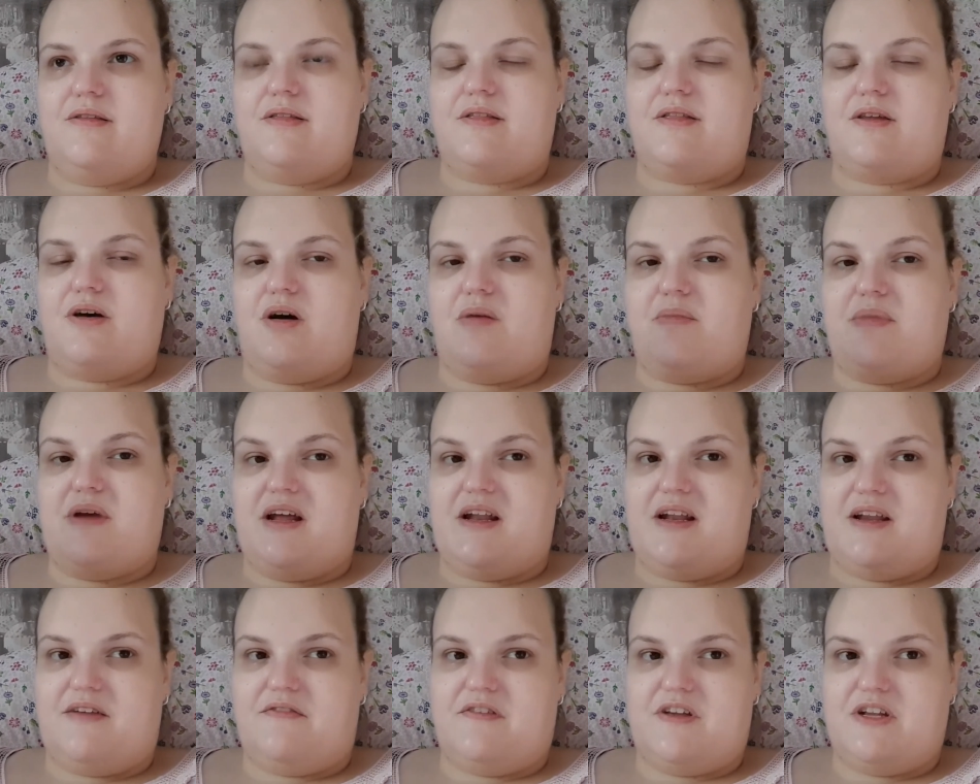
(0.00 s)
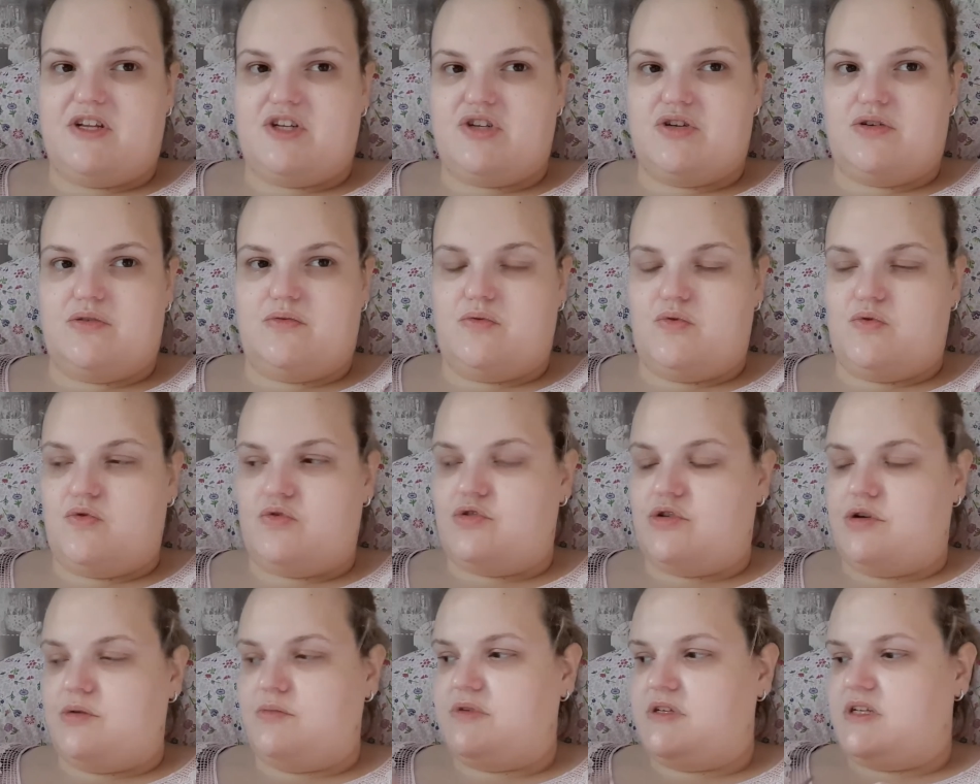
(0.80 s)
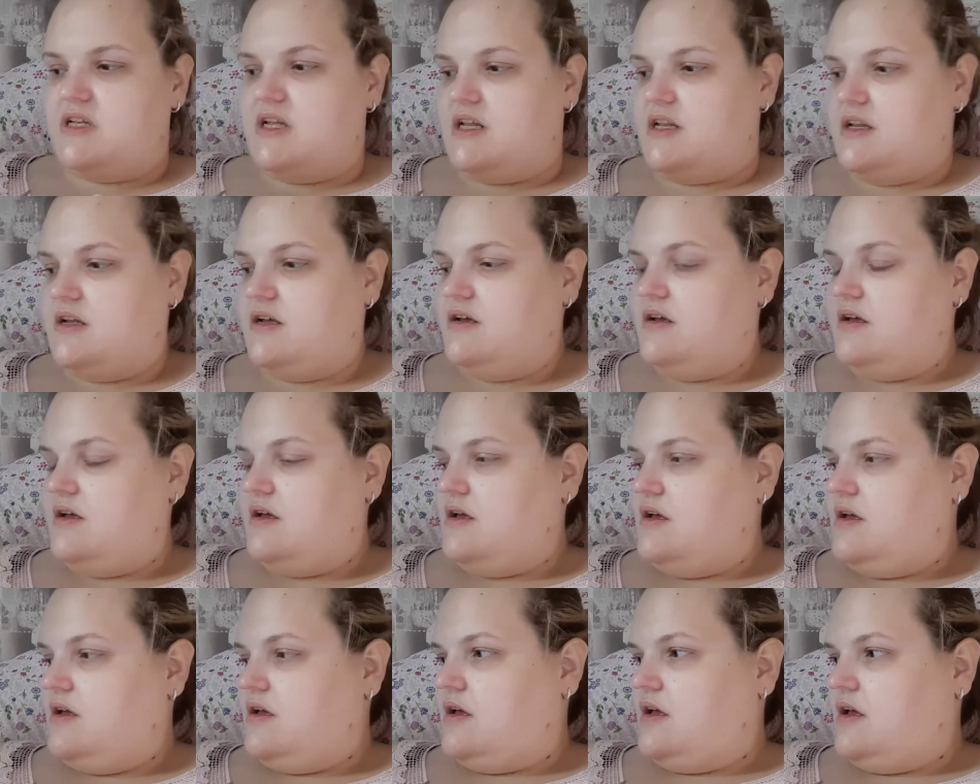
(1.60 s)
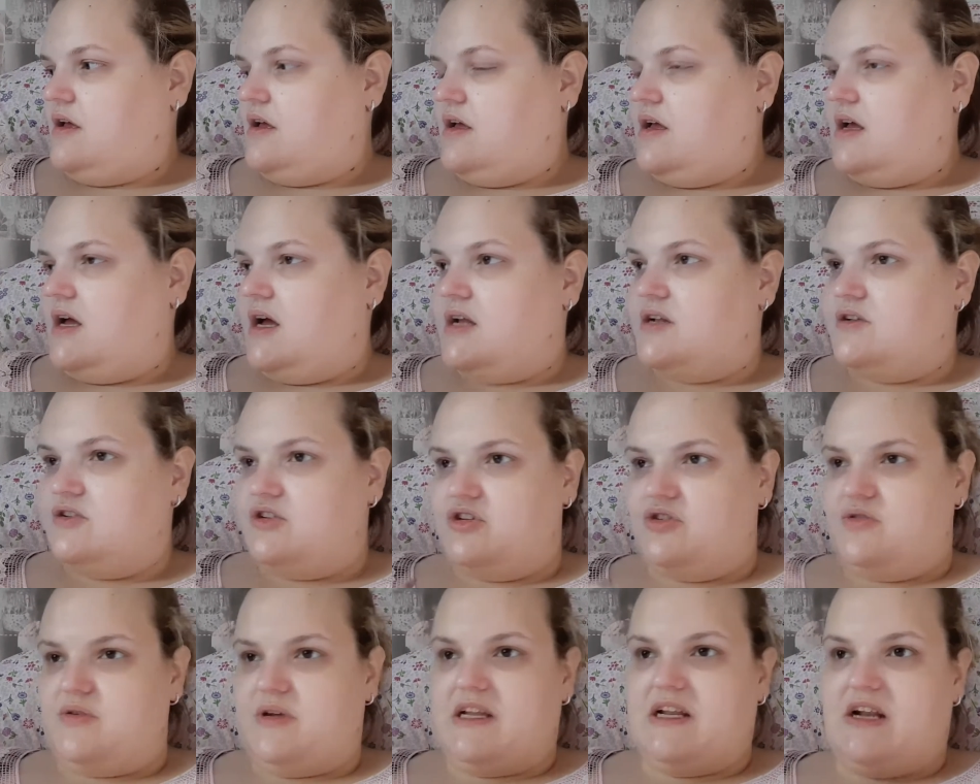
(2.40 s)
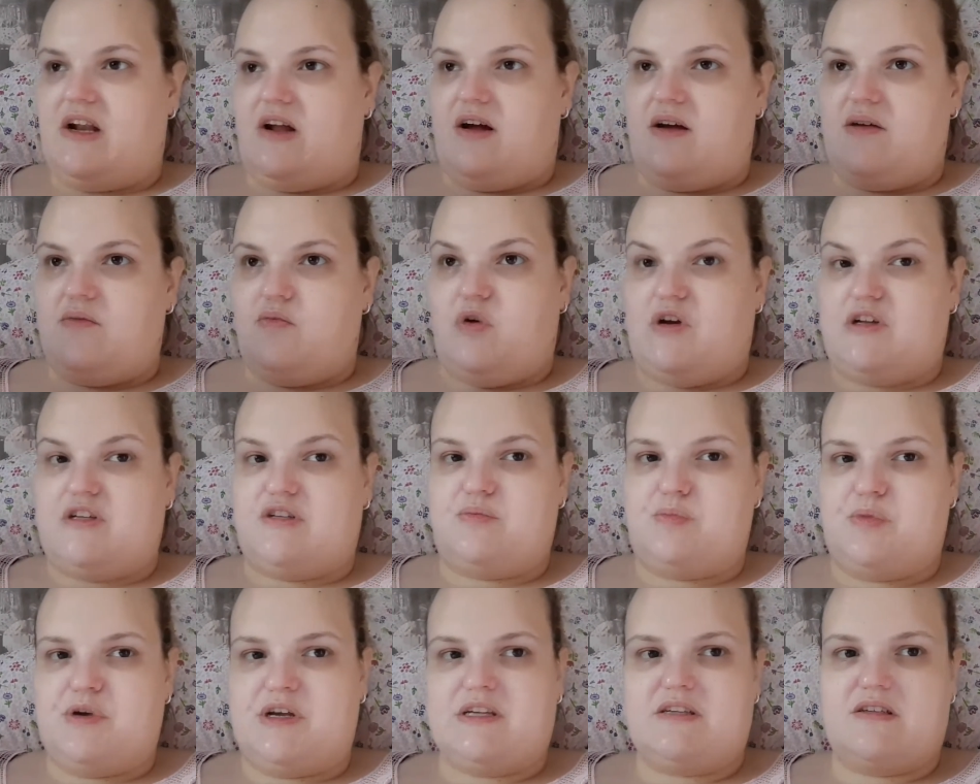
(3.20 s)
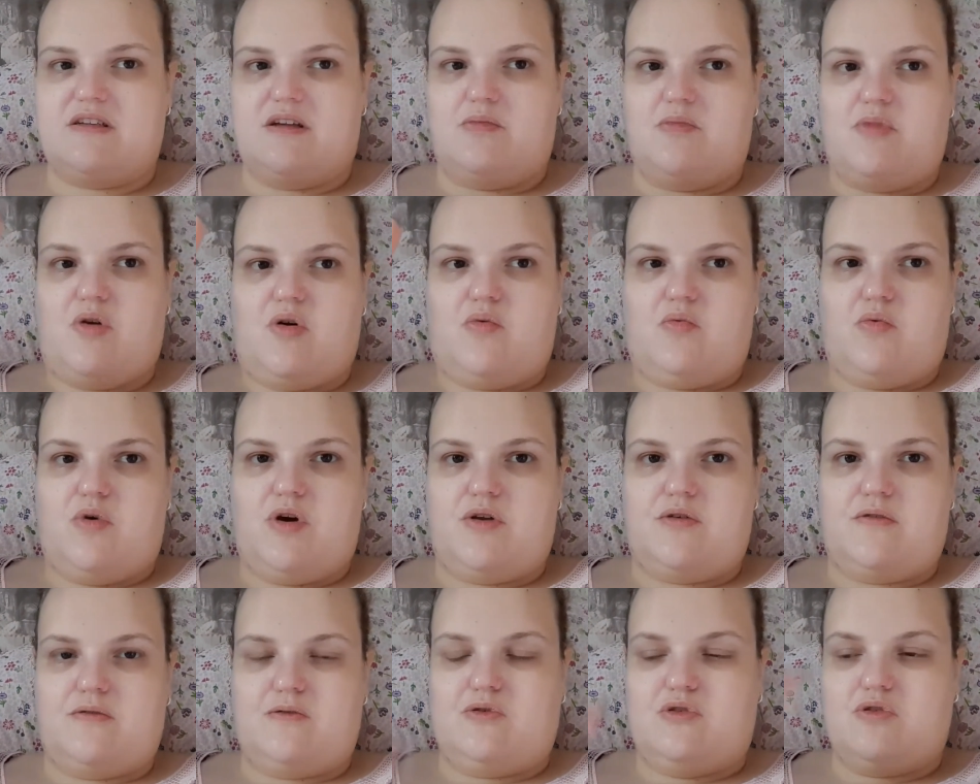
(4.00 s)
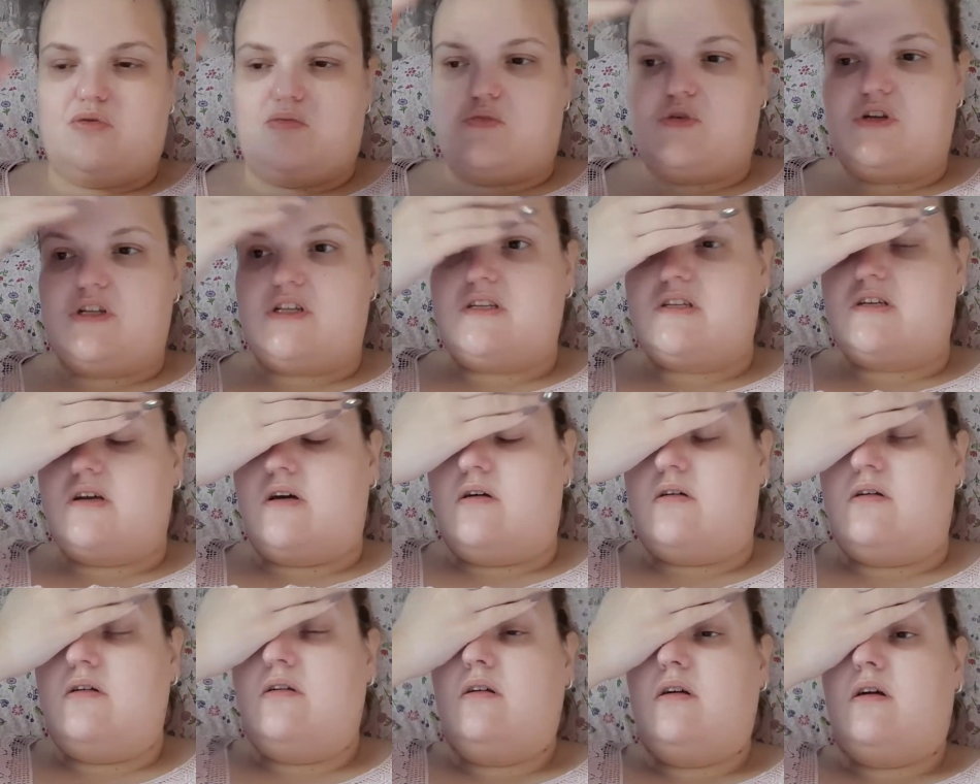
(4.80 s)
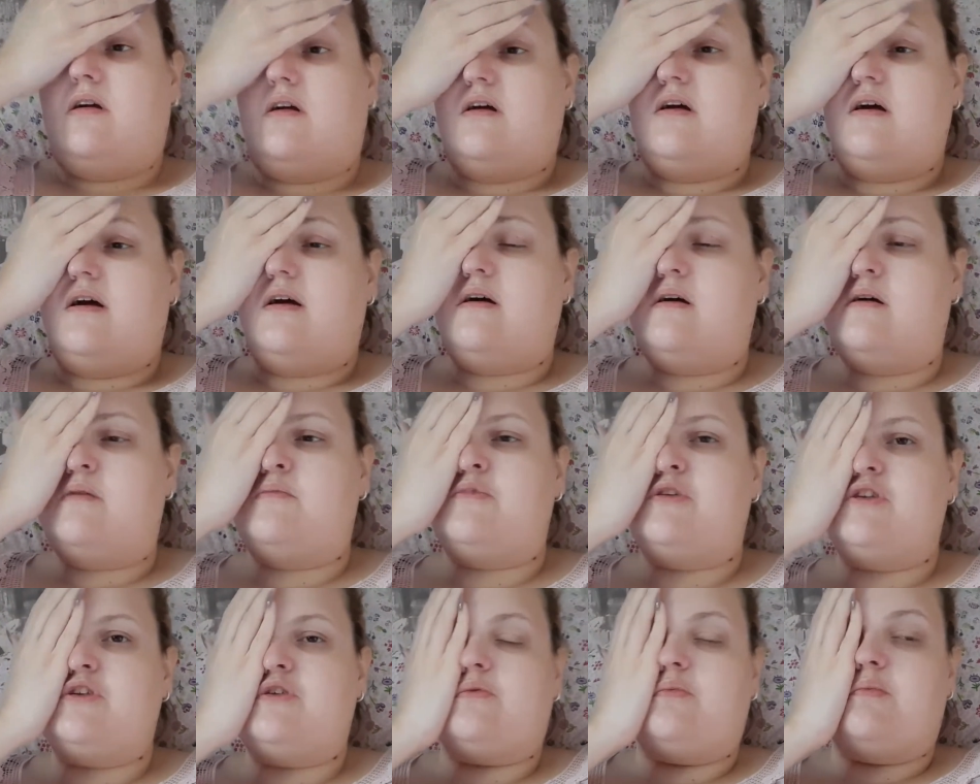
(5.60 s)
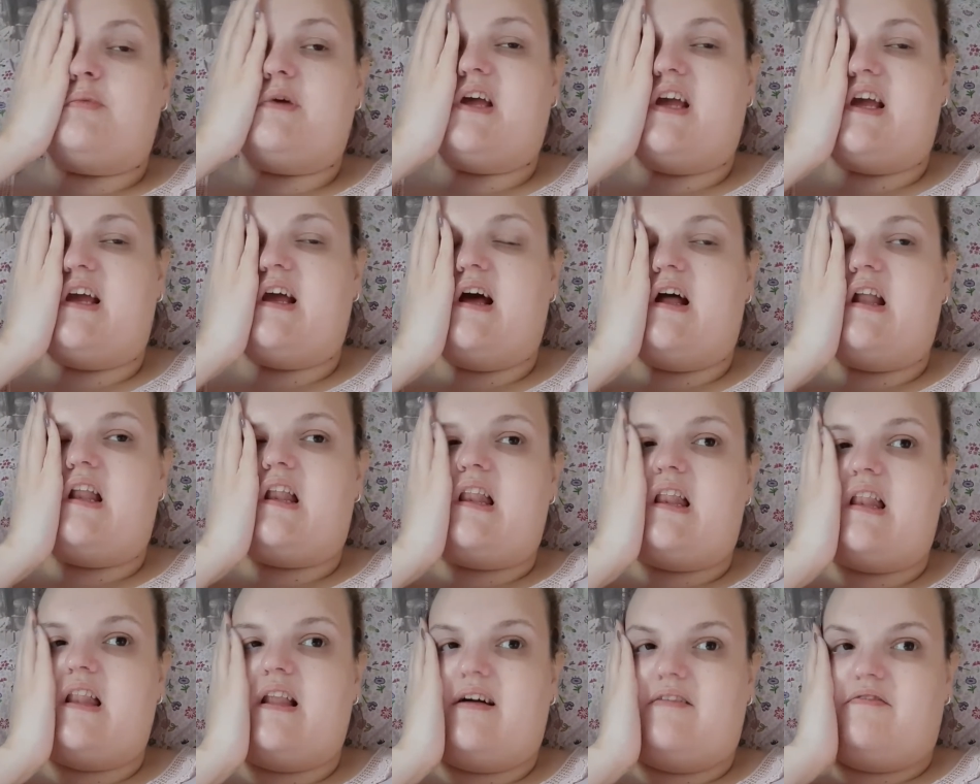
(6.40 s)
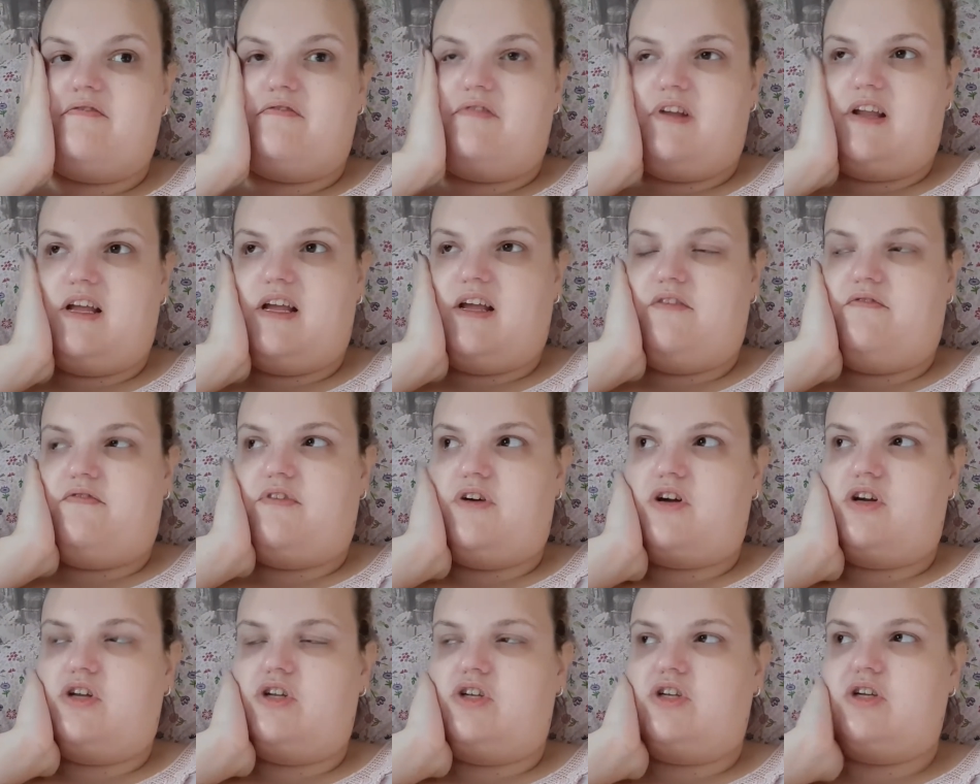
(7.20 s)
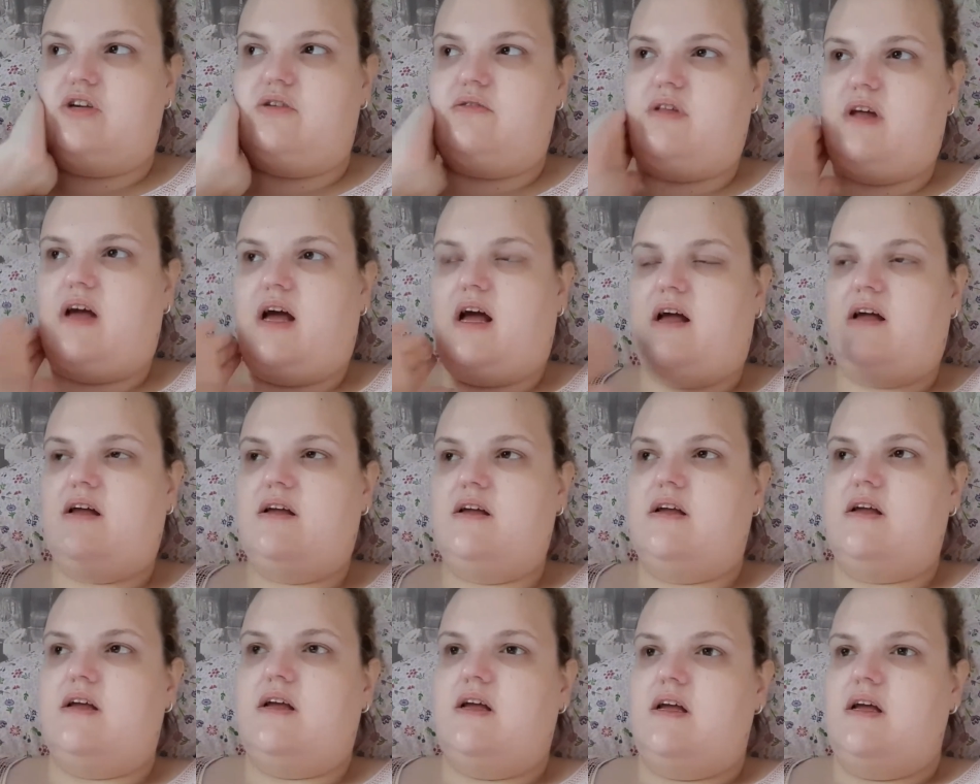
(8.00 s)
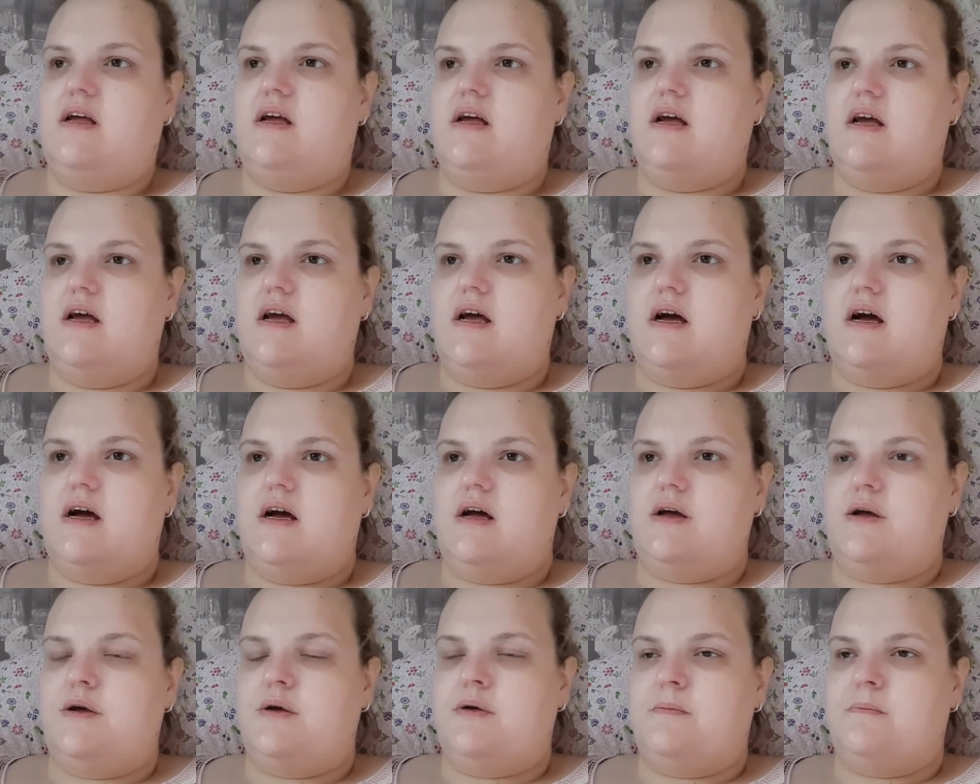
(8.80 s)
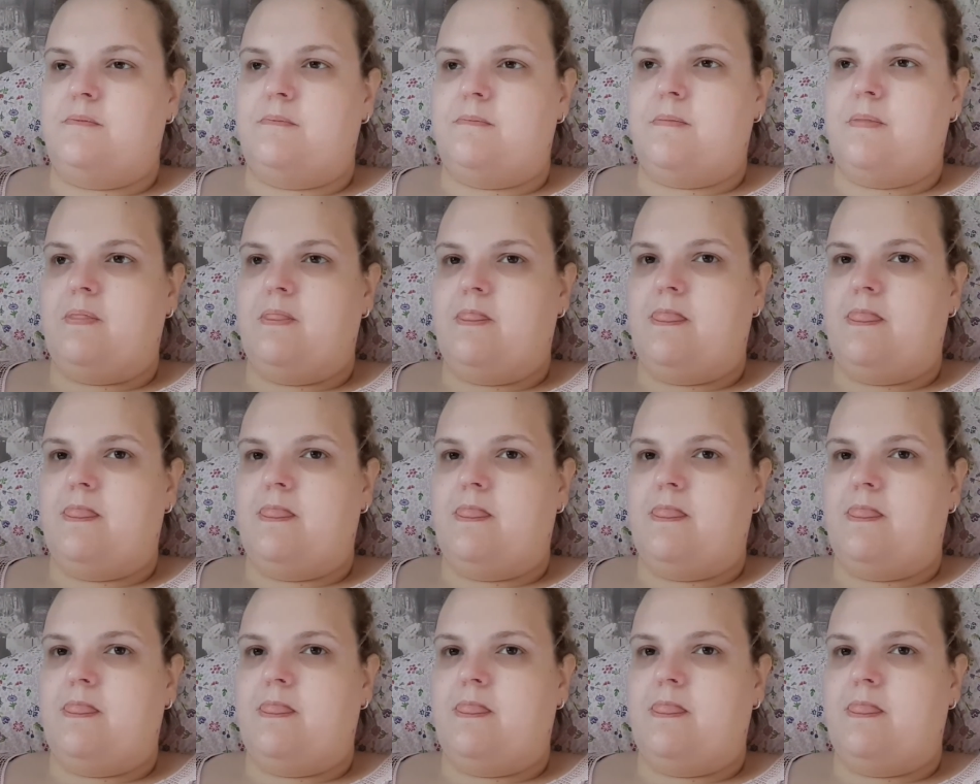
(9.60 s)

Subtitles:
that I'll be able to fit 2 wardrobes in and do it like one spring, summer, one autumn, winter, which will be lovely if I can do that, because